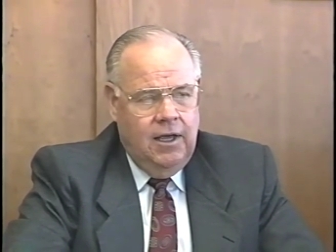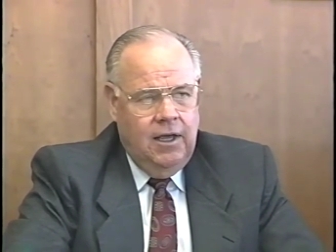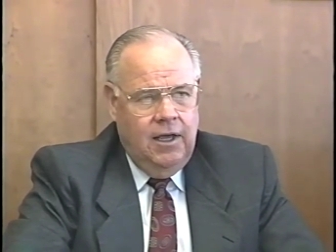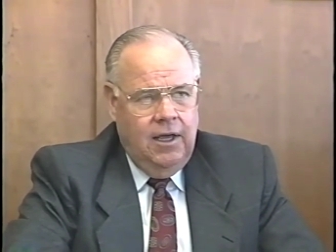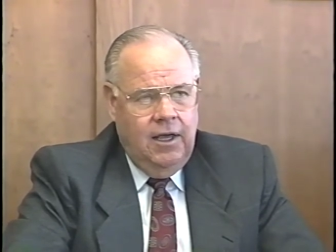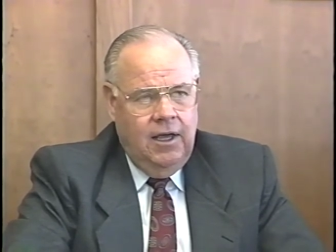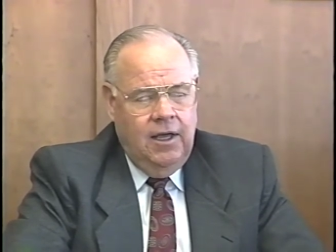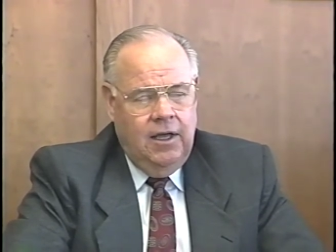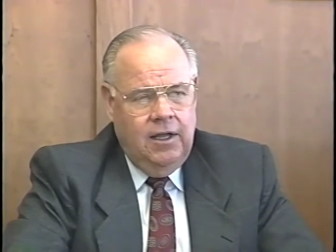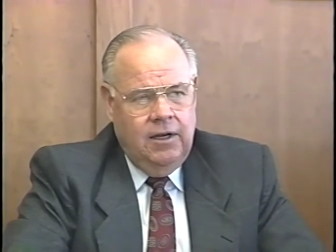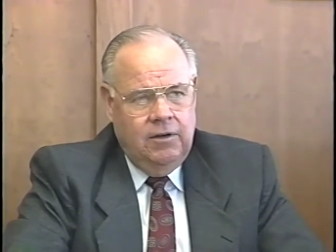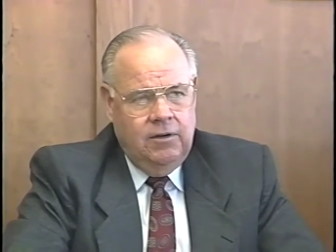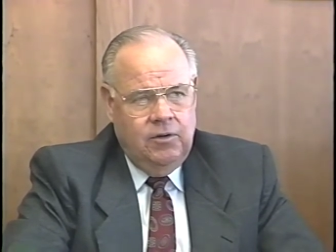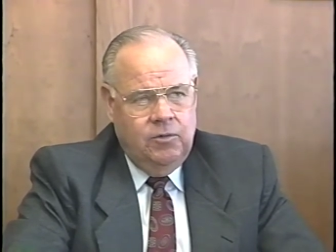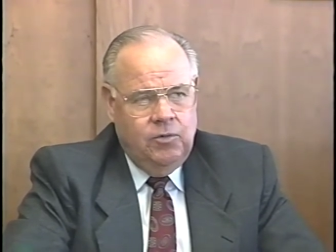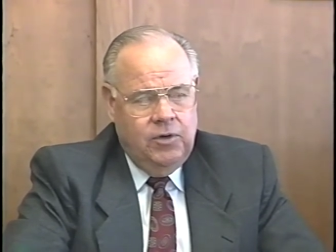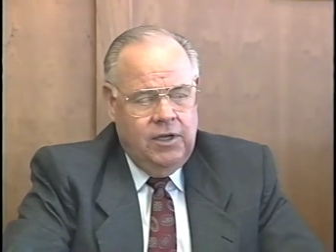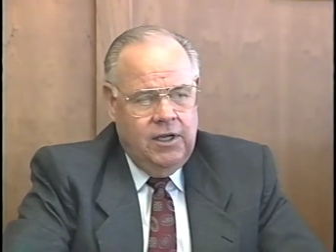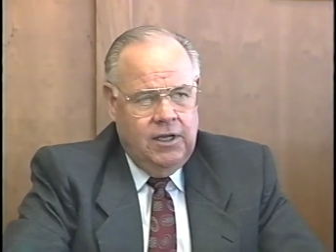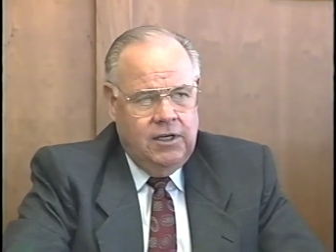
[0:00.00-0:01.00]
and
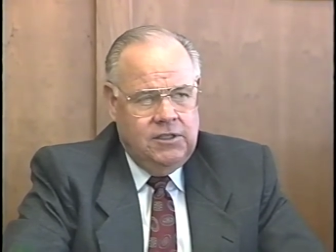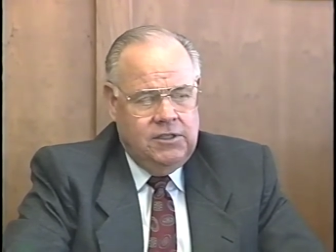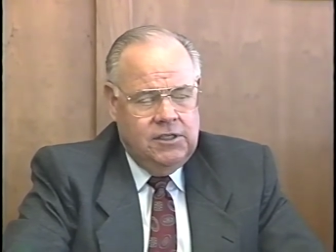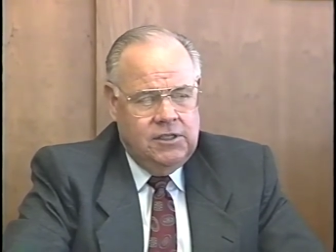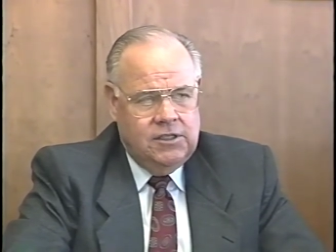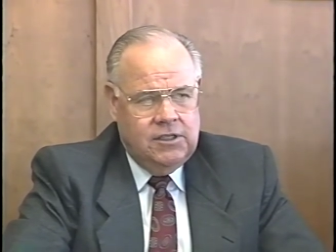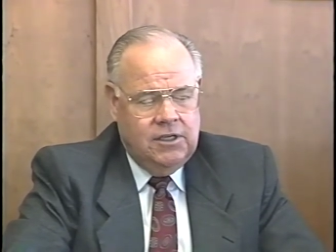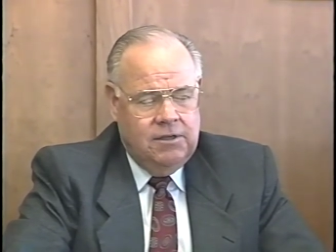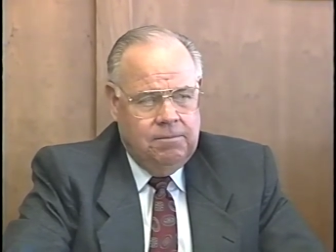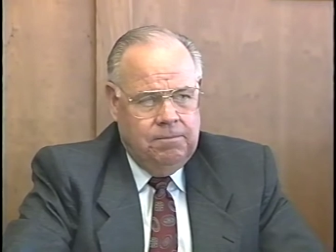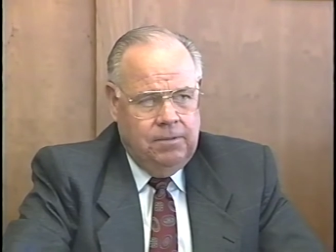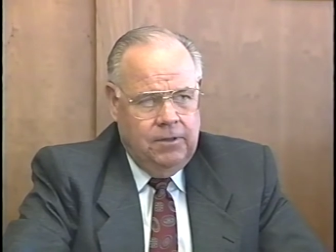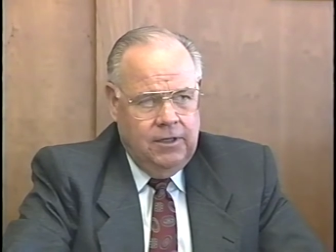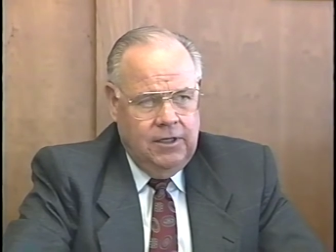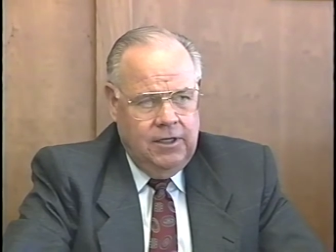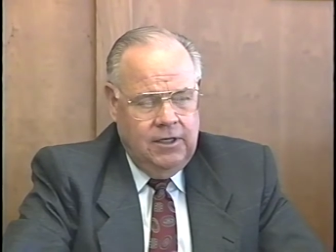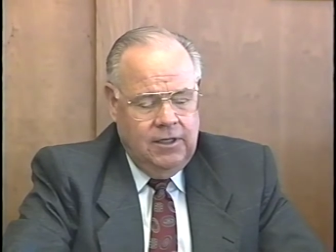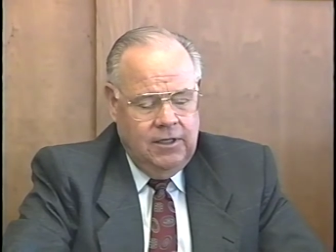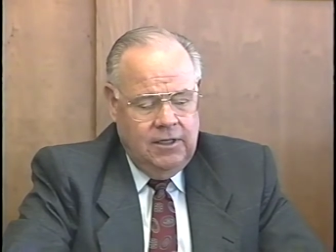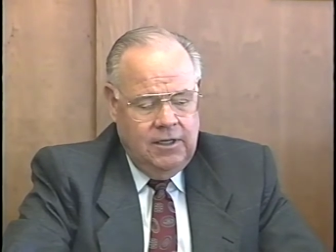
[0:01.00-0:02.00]
we had just
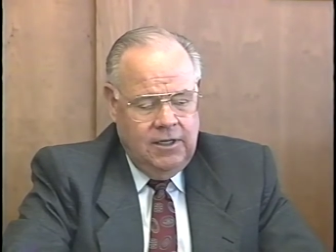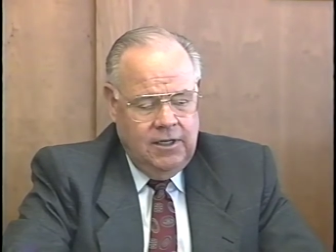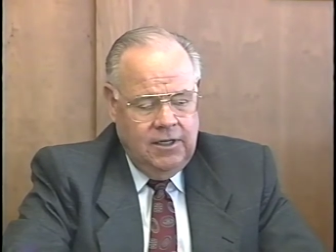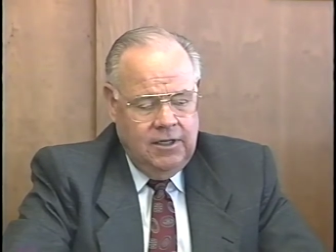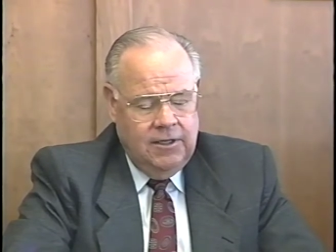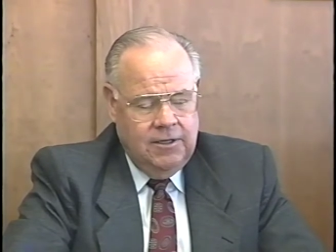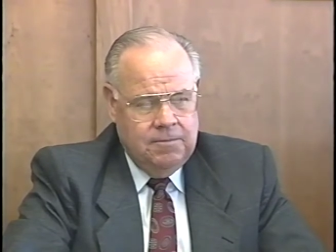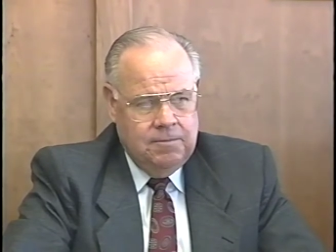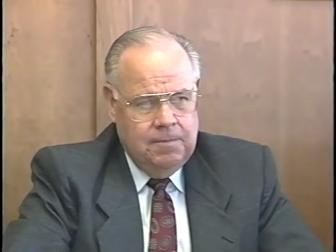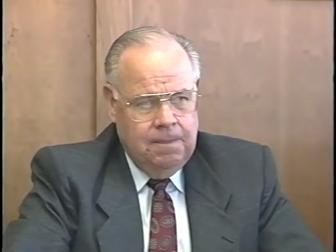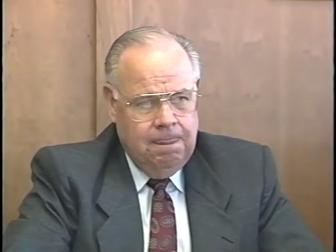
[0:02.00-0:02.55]
completed uh,